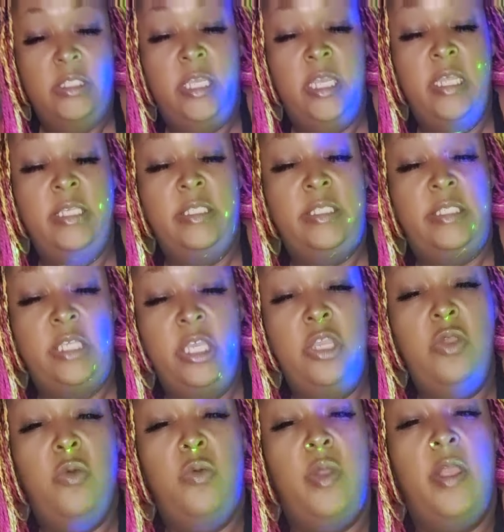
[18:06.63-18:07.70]
didn't see
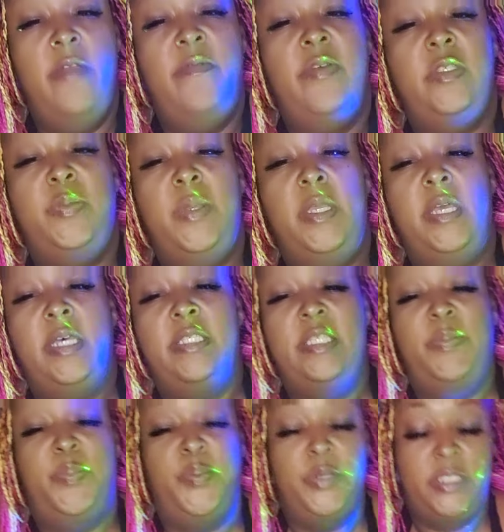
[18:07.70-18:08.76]
your work is because
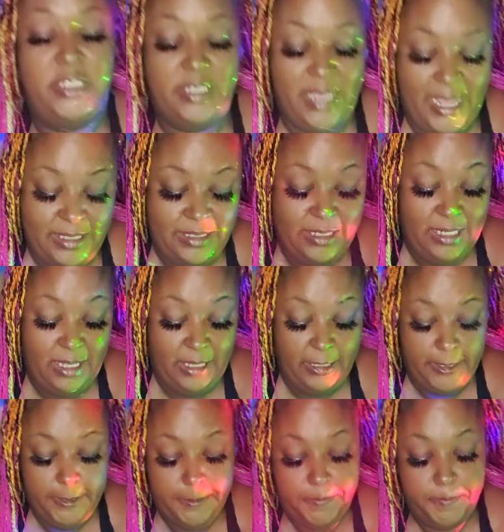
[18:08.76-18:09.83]
he protected it.